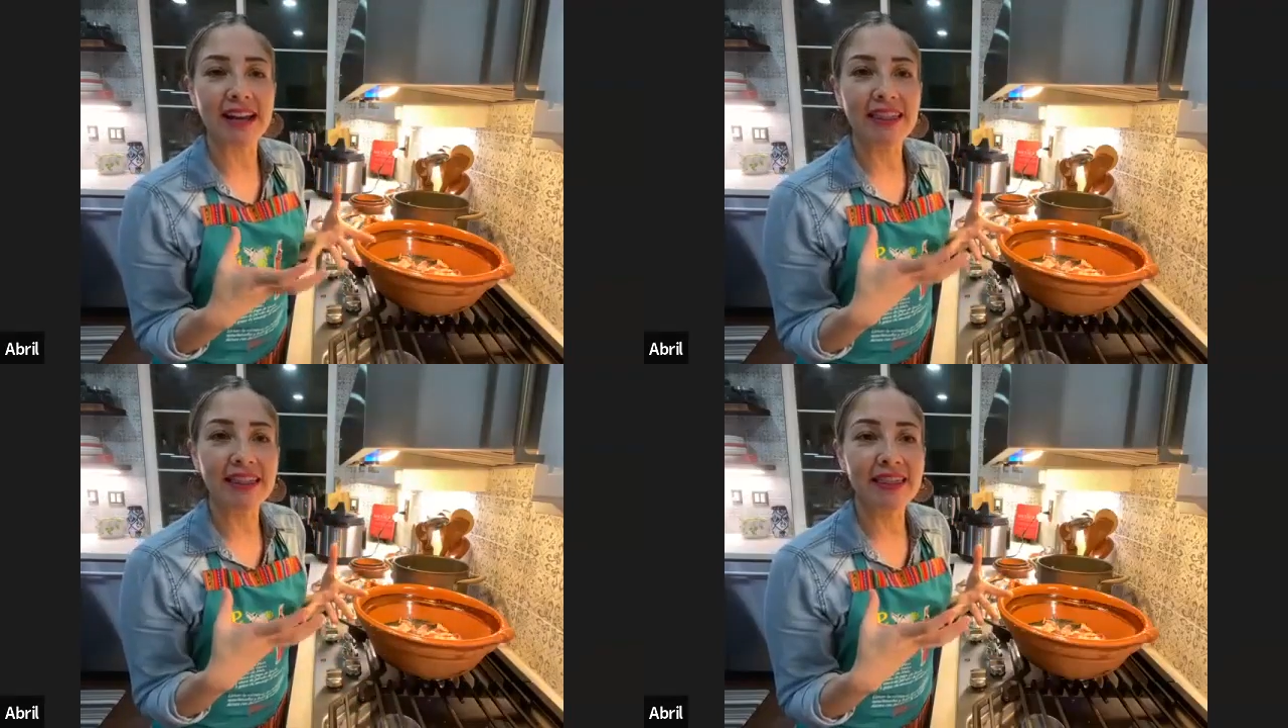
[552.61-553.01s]

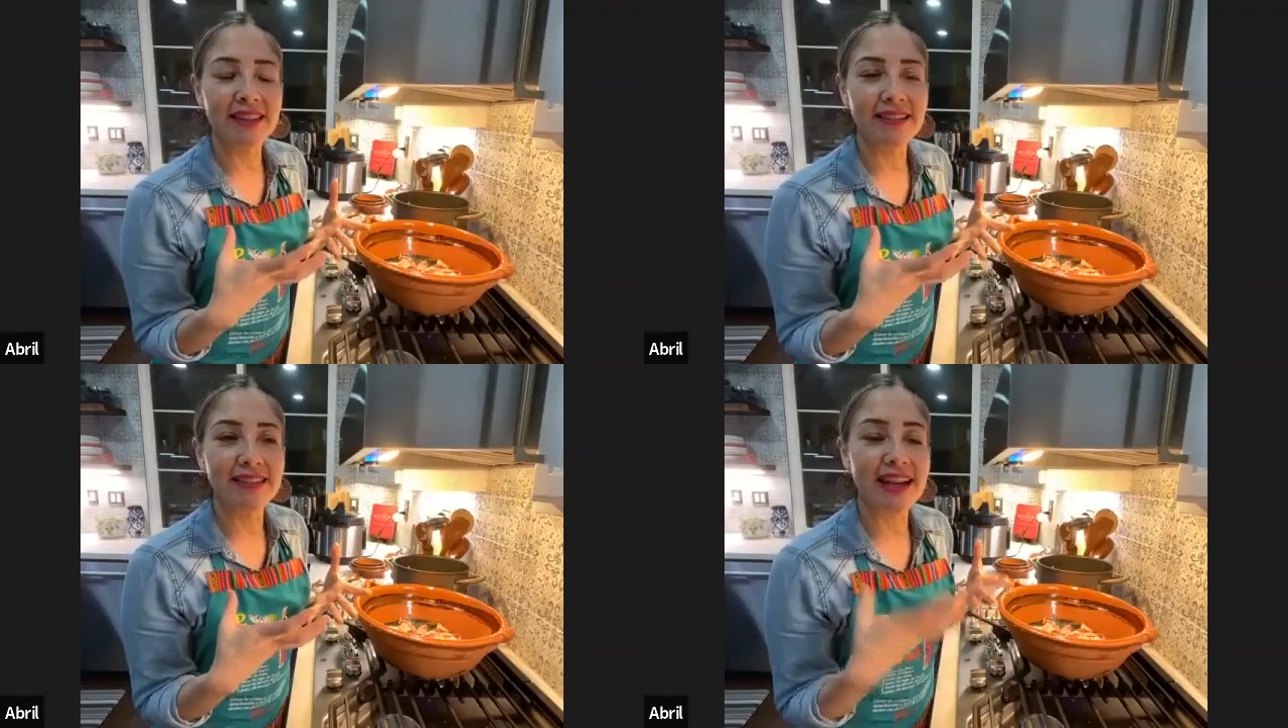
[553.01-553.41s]
And
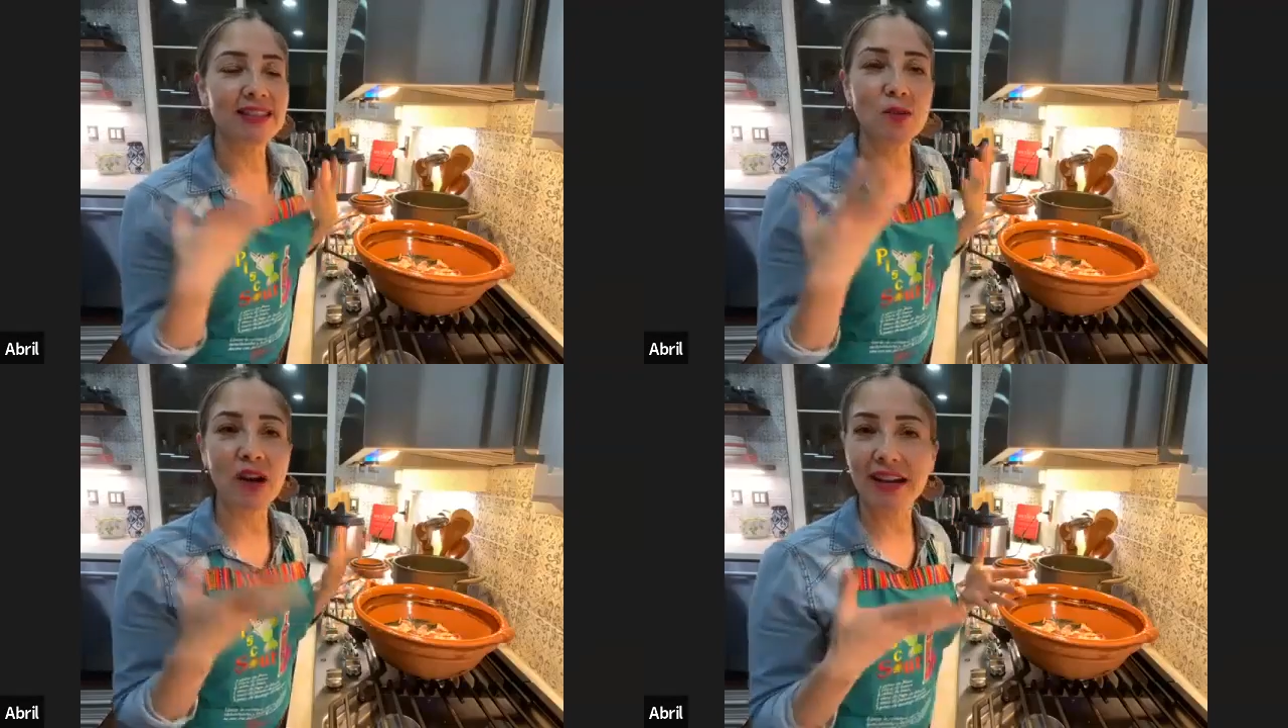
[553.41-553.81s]

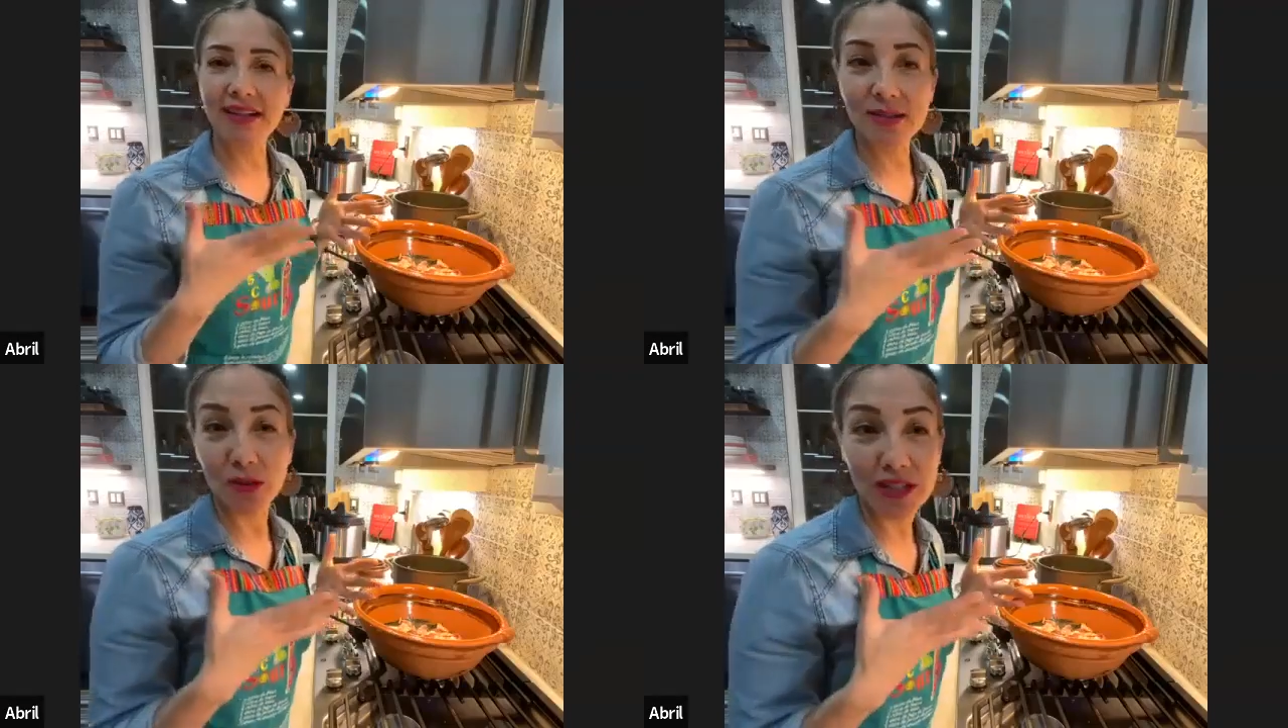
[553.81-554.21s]
that's why
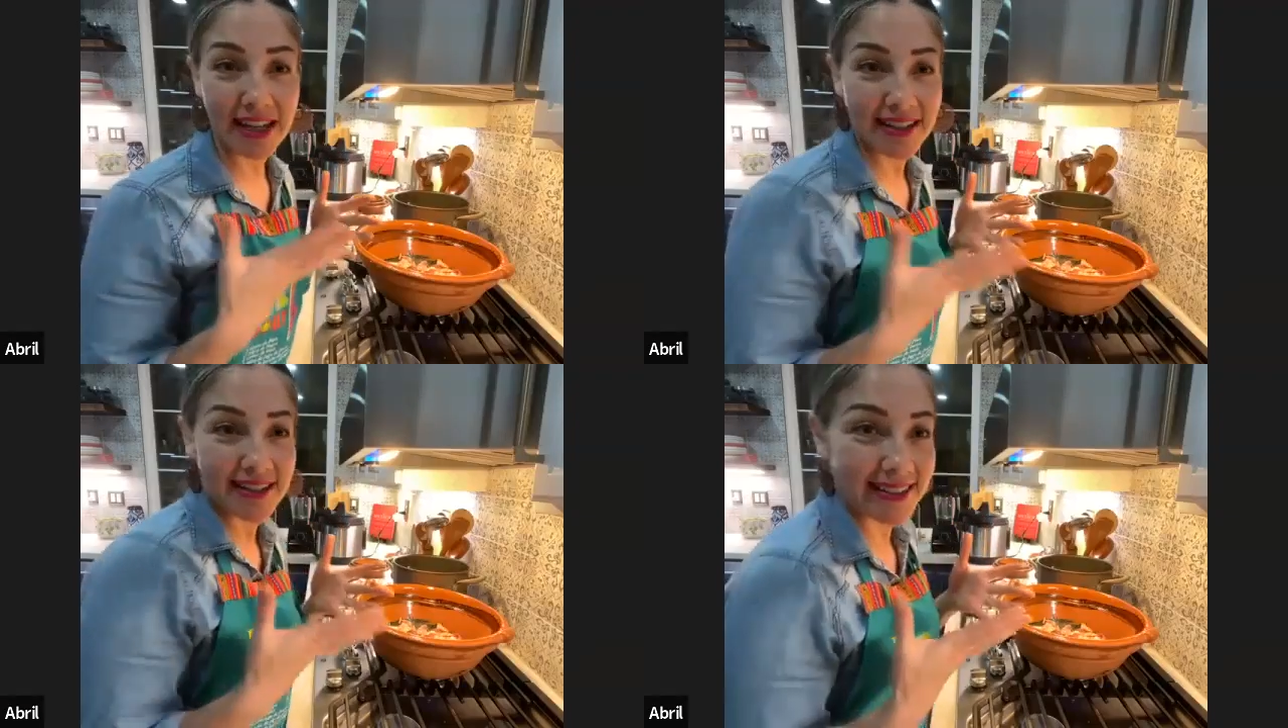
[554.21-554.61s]
it's so
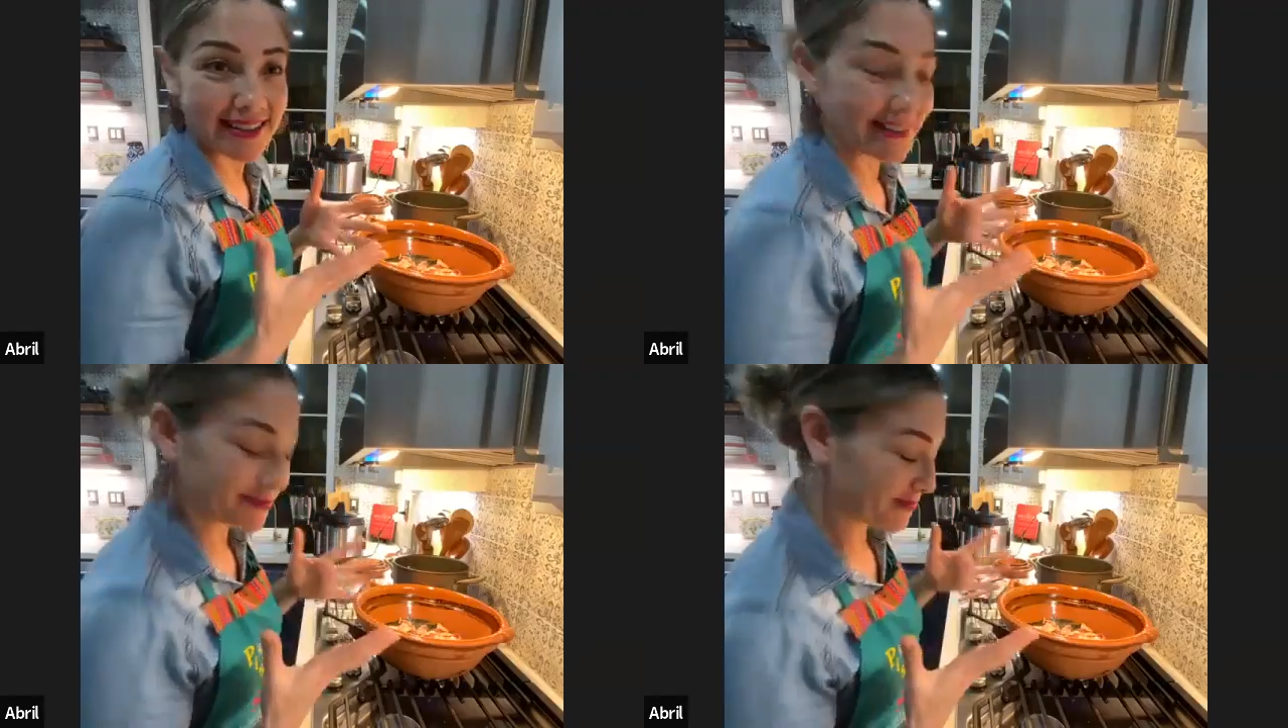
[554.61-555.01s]
tasty.